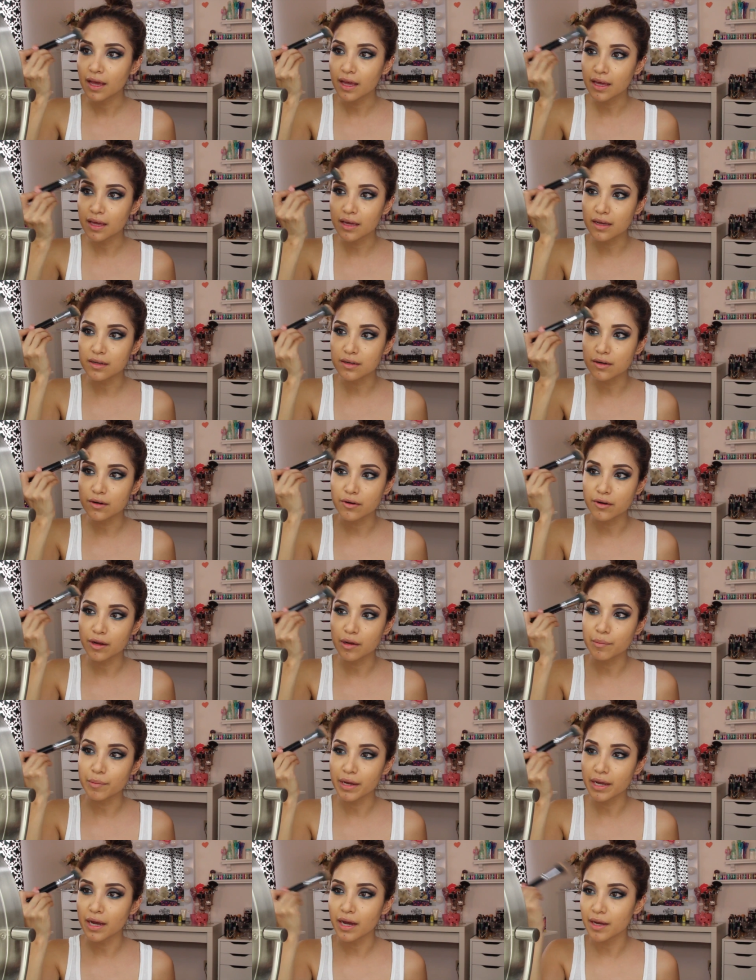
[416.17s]
and
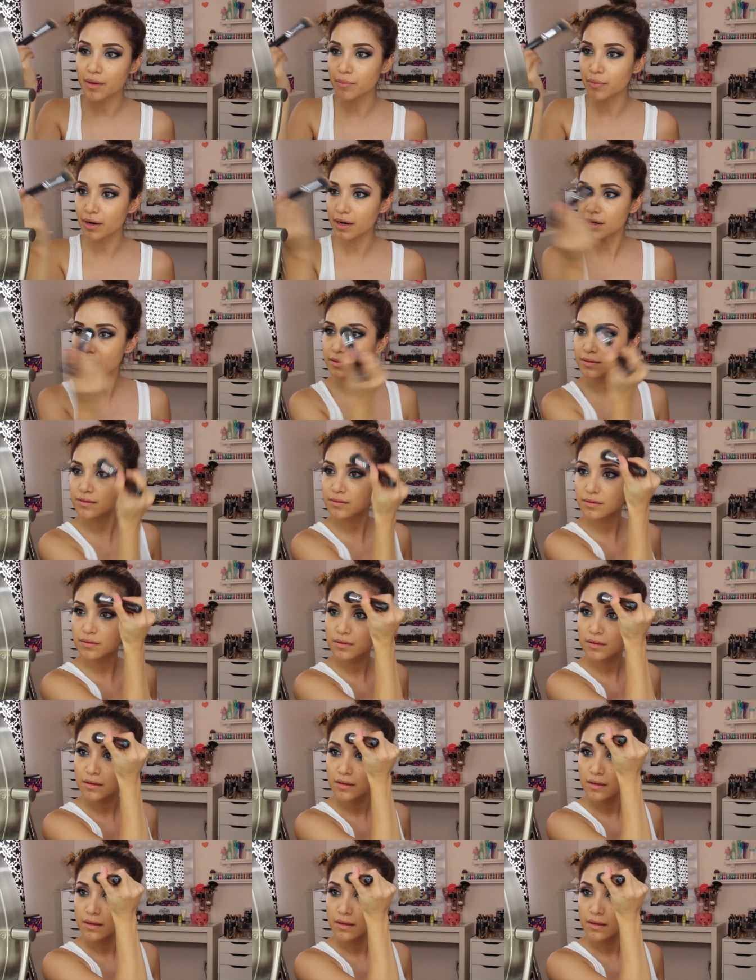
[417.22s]
around my eyebrows.